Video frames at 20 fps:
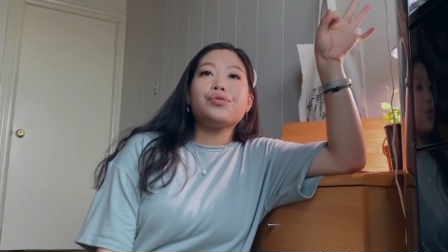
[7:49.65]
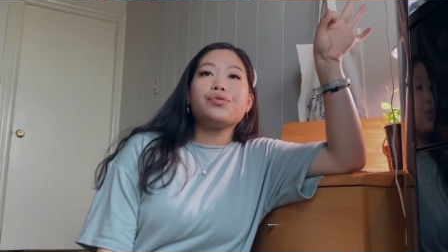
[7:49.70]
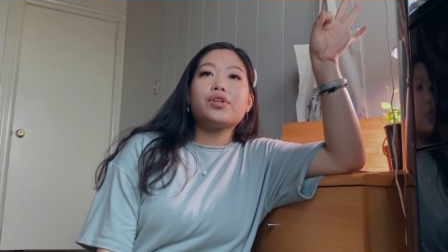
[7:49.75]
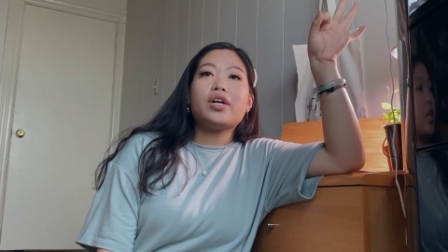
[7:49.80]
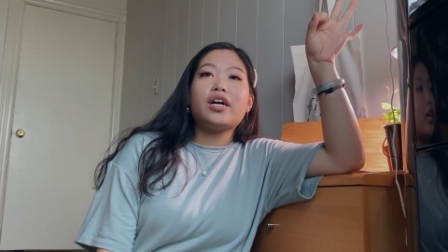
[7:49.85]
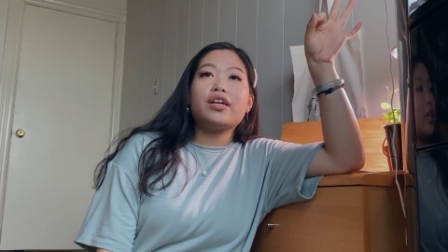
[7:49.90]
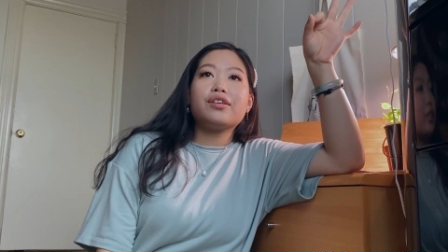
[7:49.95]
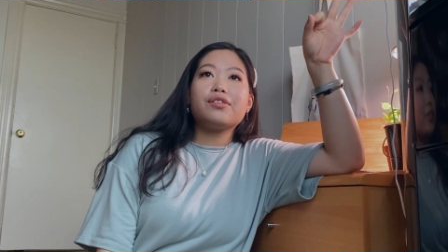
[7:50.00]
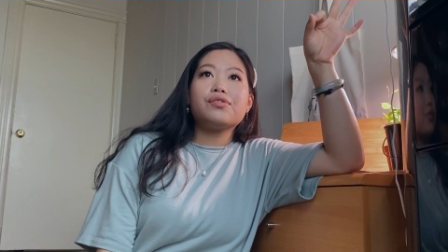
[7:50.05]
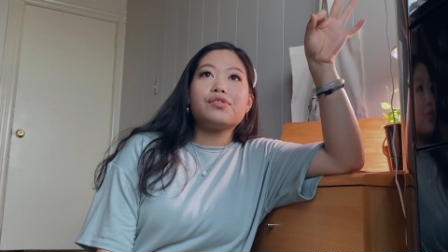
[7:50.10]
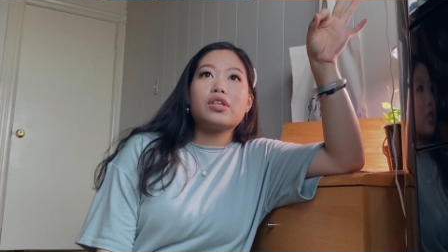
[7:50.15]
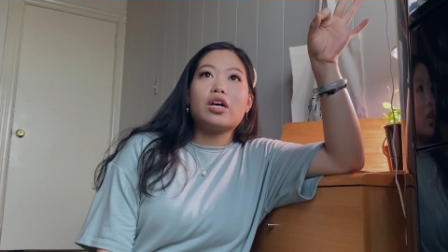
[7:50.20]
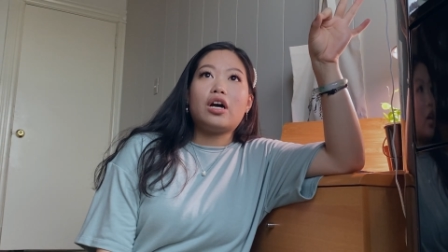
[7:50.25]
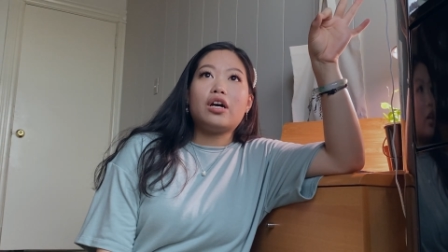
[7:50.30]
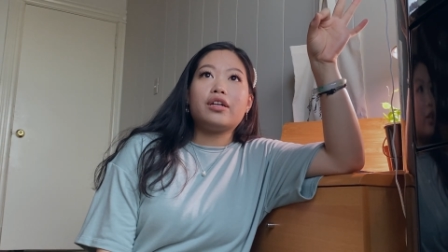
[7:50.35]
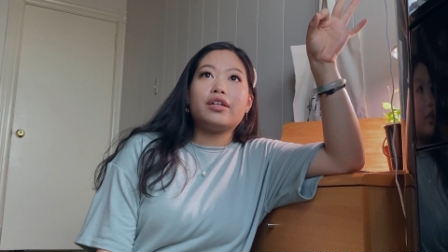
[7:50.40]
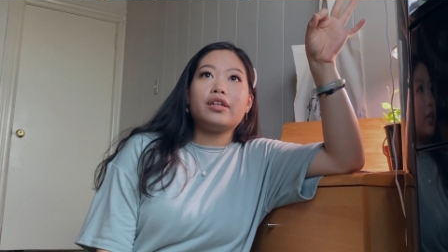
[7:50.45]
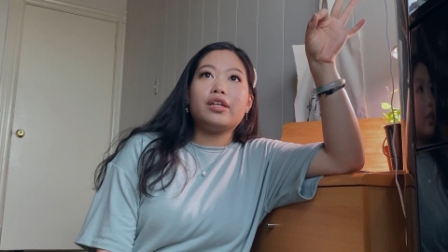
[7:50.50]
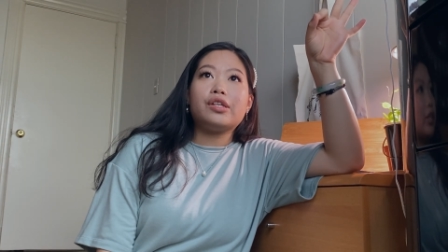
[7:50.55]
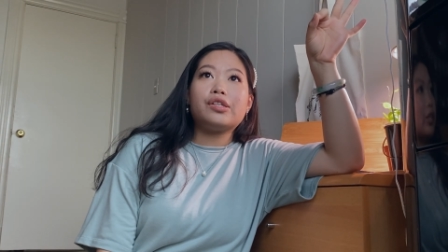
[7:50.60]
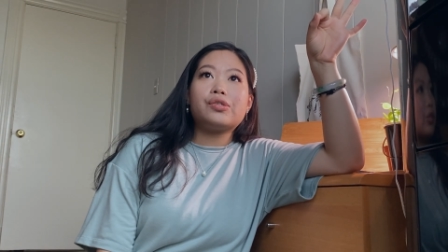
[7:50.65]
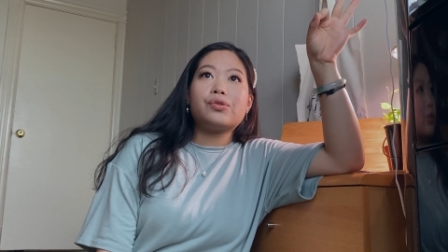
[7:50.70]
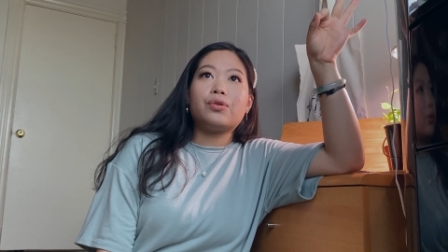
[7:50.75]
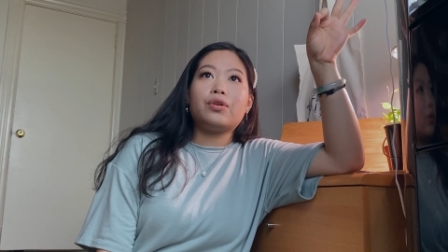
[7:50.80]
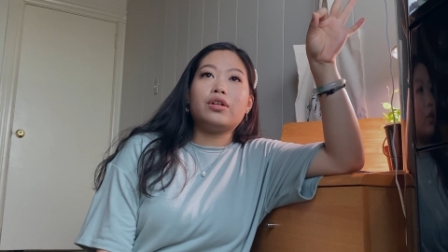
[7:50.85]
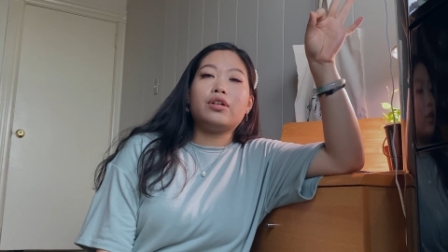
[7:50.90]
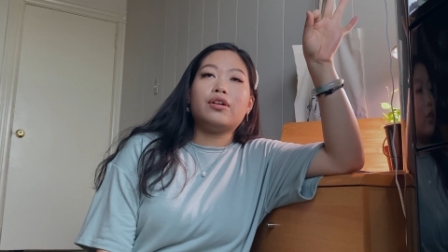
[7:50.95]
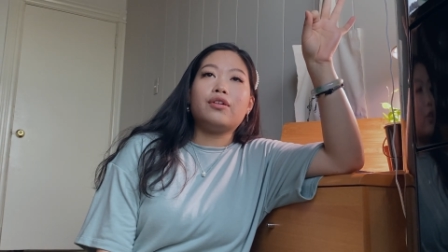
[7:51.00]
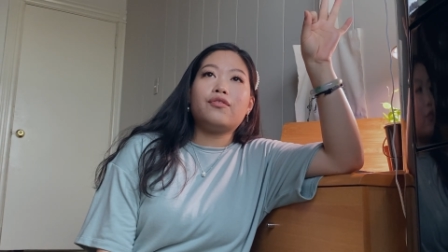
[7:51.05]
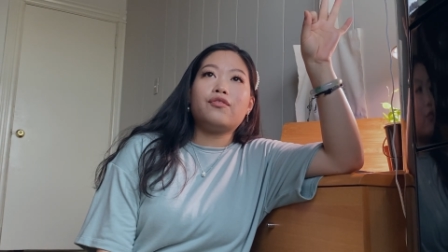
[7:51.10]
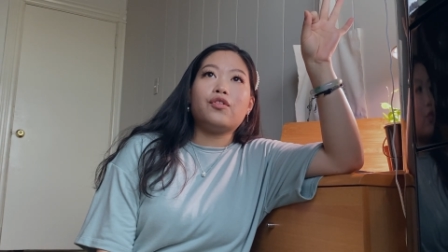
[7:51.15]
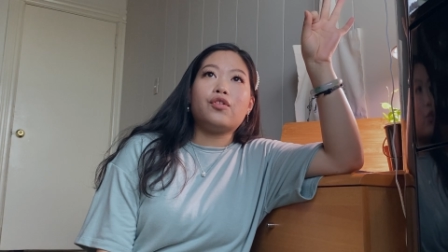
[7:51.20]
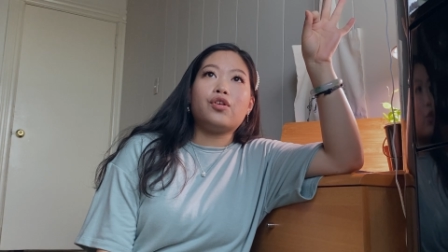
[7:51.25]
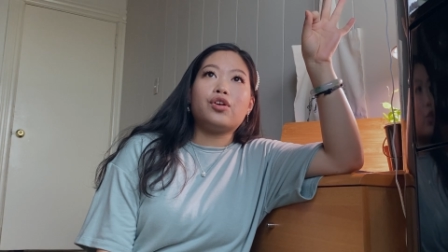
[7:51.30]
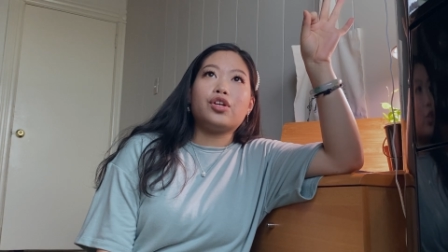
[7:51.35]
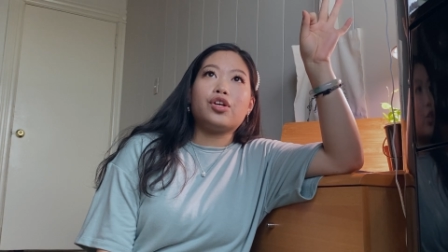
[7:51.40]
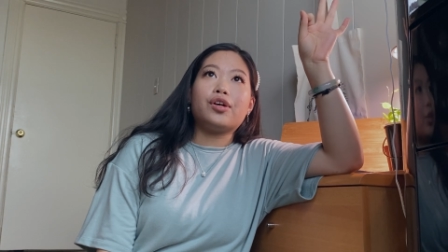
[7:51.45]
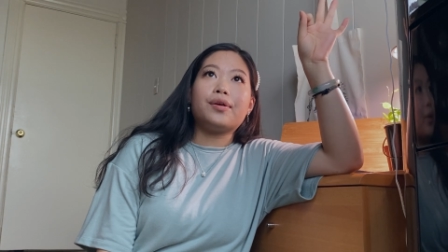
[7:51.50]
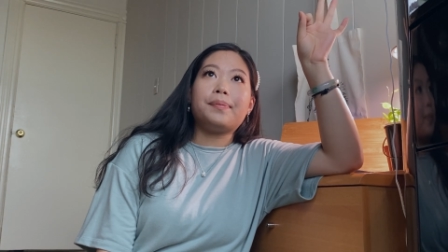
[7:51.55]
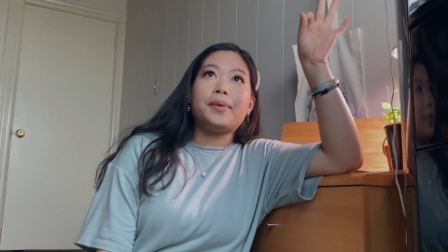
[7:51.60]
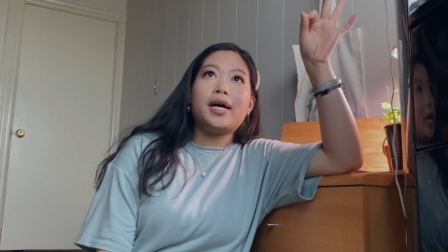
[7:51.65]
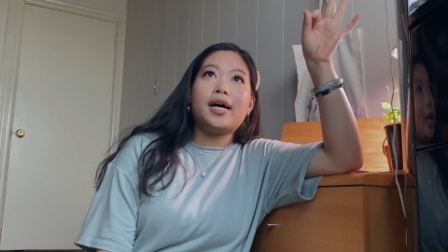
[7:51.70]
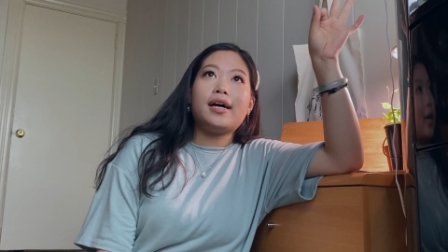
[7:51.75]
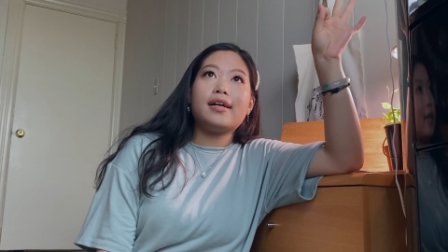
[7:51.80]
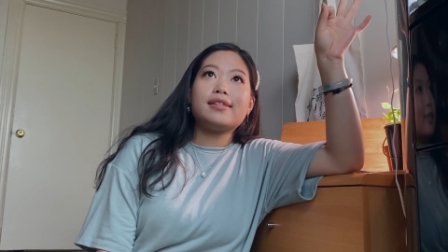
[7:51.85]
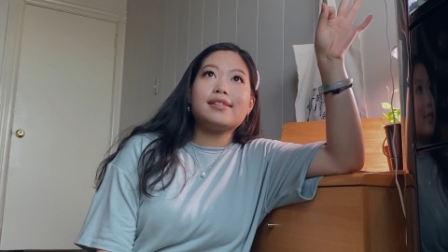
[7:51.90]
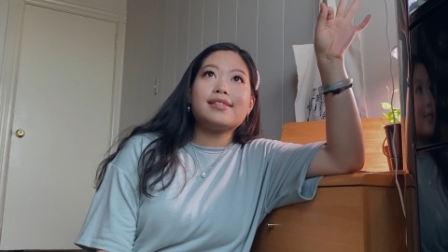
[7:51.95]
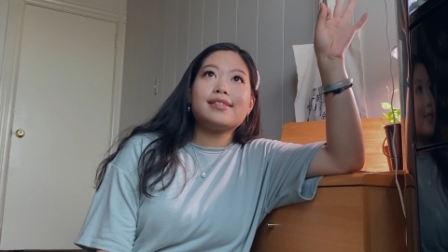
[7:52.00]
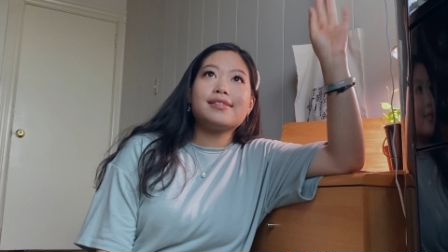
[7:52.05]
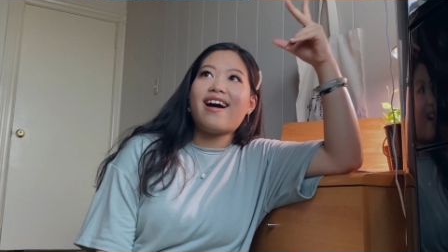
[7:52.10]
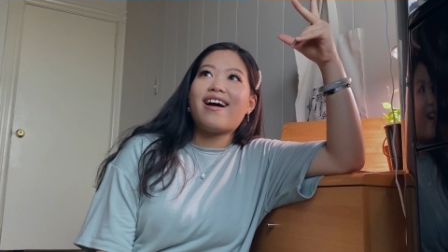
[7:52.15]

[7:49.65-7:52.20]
not use gardening soil for your pots.